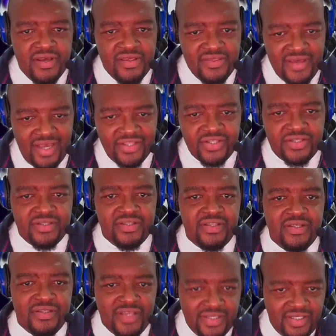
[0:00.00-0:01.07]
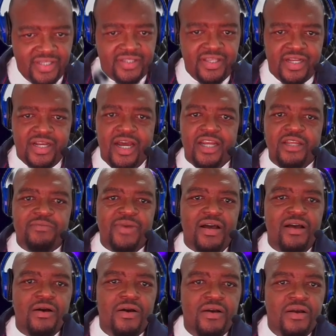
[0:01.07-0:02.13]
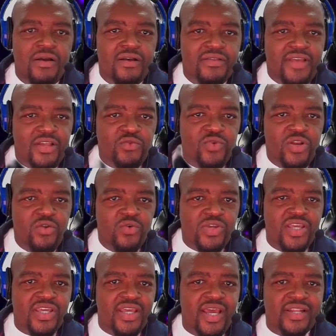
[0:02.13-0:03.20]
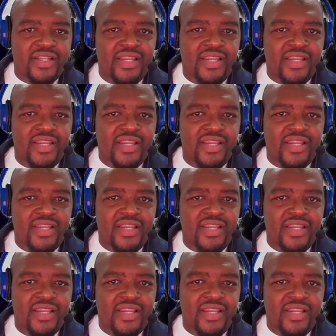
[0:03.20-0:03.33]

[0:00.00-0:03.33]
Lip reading: This is the caliber that we're looking at.